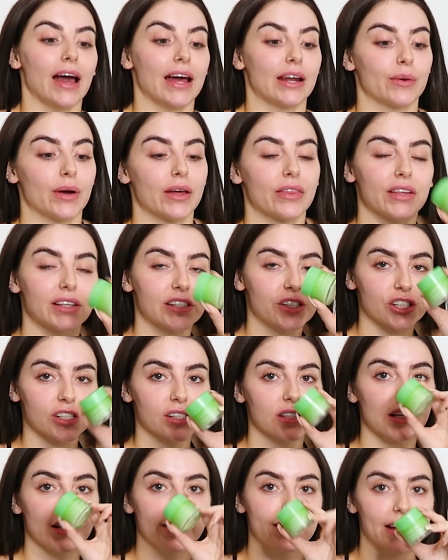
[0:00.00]
Anyway, this is
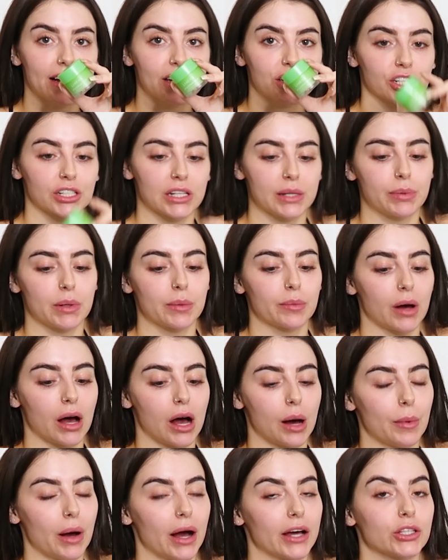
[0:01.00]
just the Laneige Sleeping
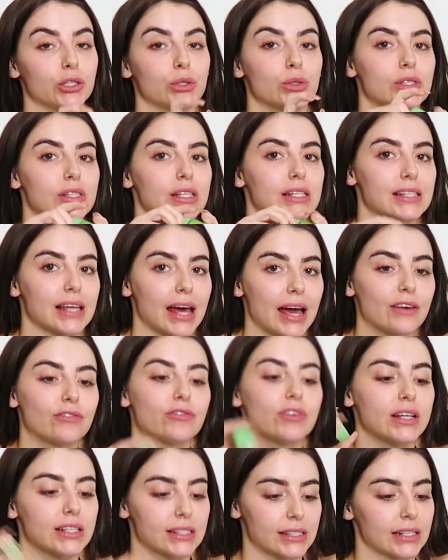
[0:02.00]
Balm. I use this
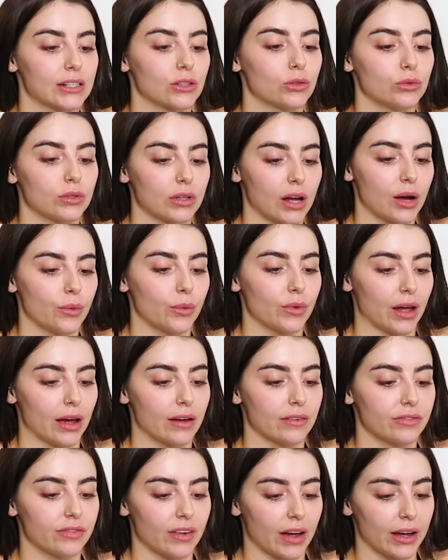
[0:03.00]
every single night
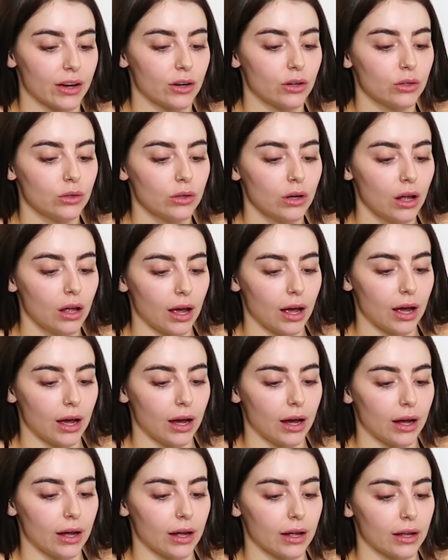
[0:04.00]
without fail.
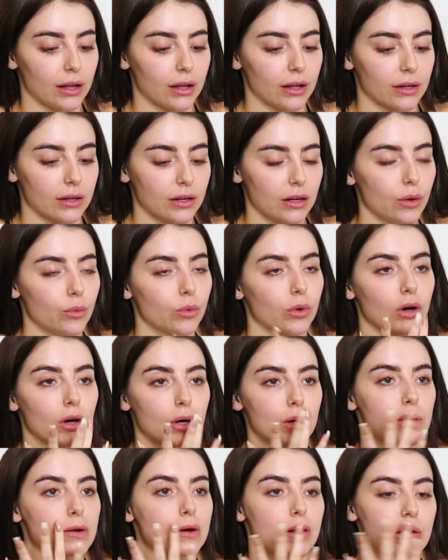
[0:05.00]
And you know
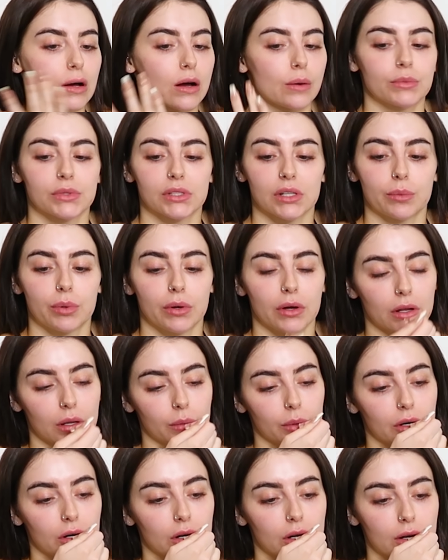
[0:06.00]
what? I'm just gonna put a
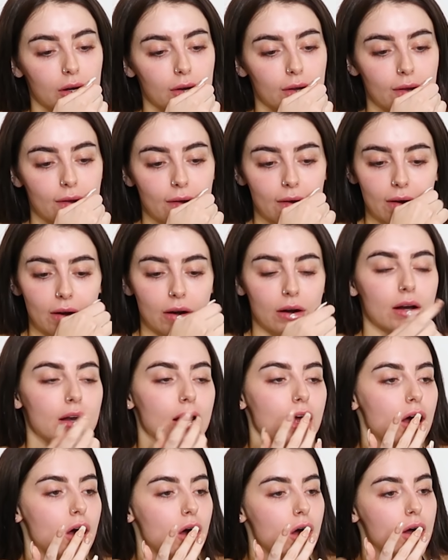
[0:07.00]
little bit on right
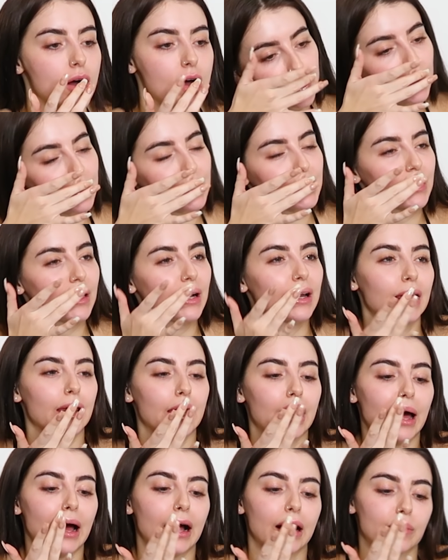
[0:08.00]
now. Yeah, I'm just gonna
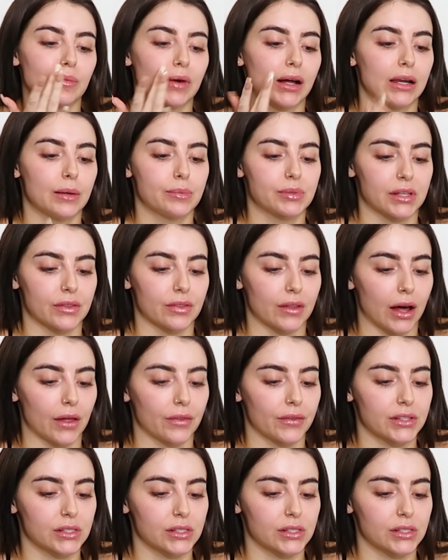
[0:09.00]
lag my lips in that.